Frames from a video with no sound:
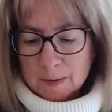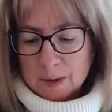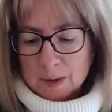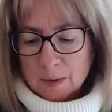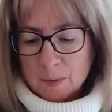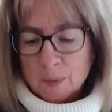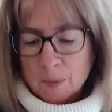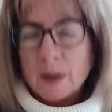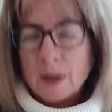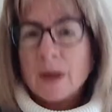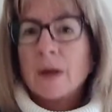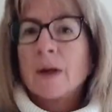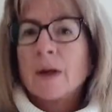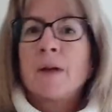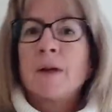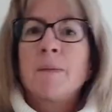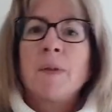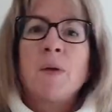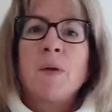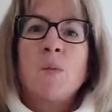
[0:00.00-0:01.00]
We are going to
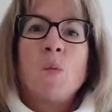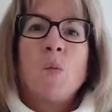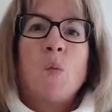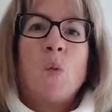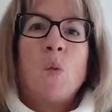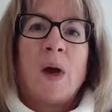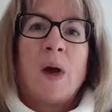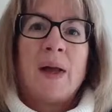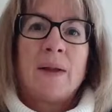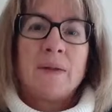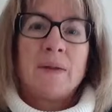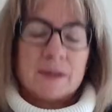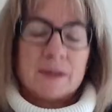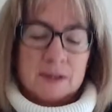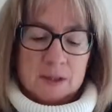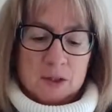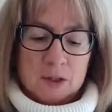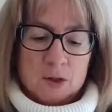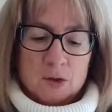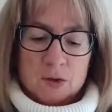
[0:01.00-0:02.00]
be well
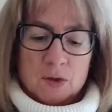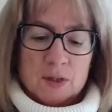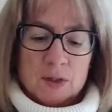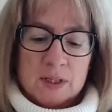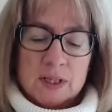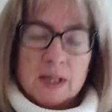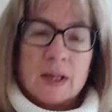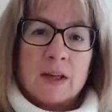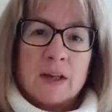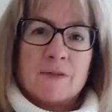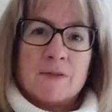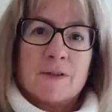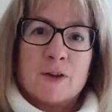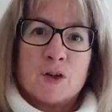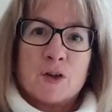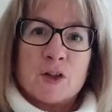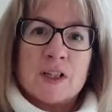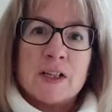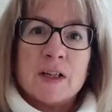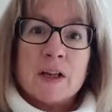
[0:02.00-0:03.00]
stocked here
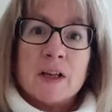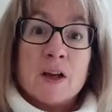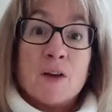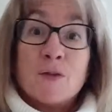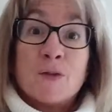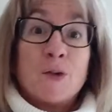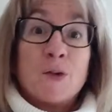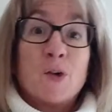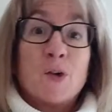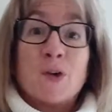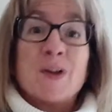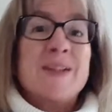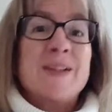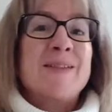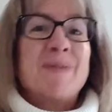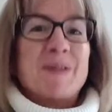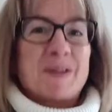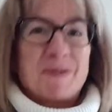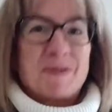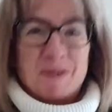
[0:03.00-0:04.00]
for
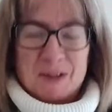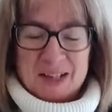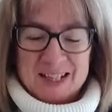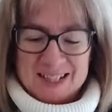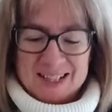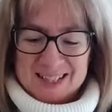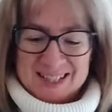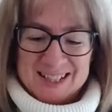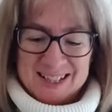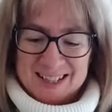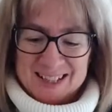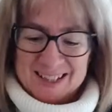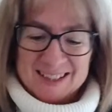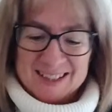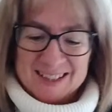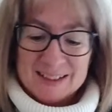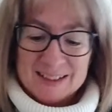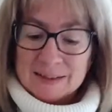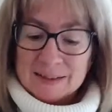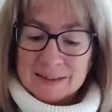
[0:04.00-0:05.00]
Christmas, for Easter.
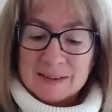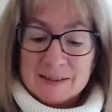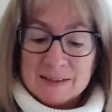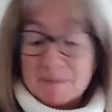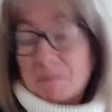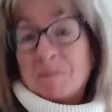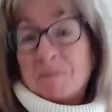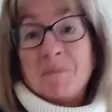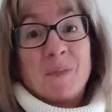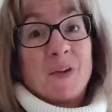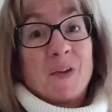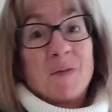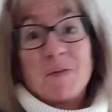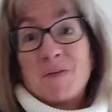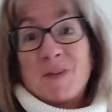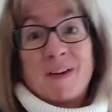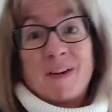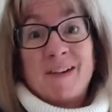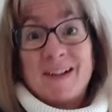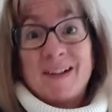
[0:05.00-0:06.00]

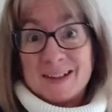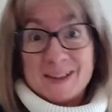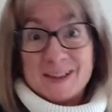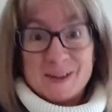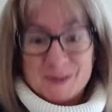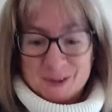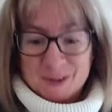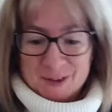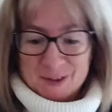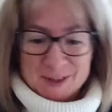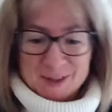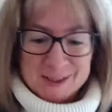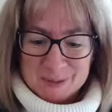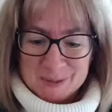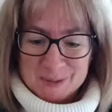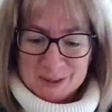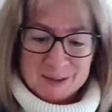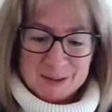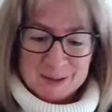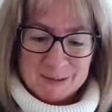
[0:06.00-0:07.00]
Very nice for Christmas
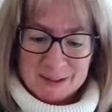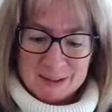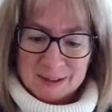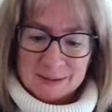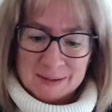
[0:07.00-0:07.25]
as well.